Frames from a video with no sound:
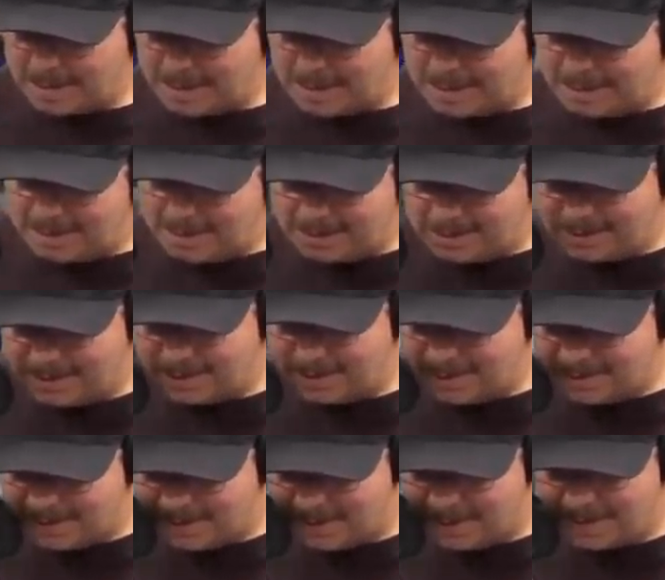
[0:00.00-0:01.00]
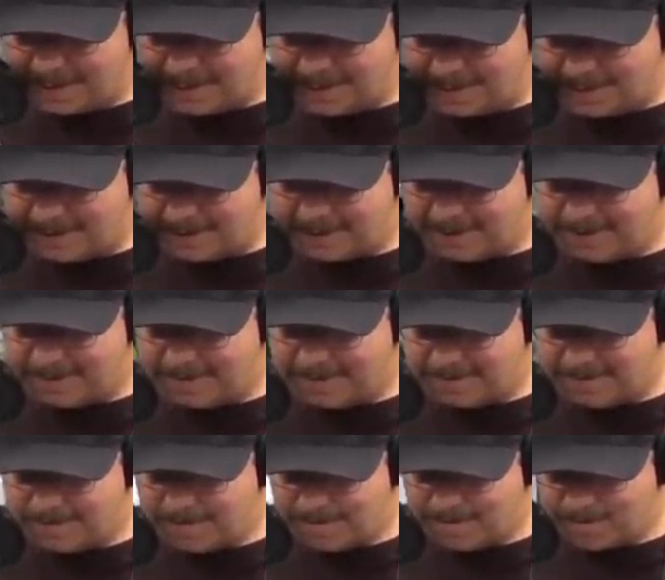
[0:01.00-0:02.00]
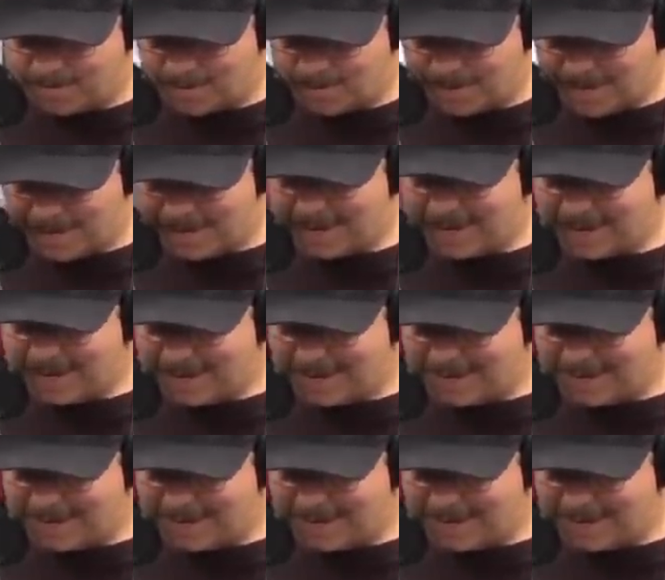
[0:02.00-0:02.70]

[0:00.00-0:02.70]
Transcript: (not speaking)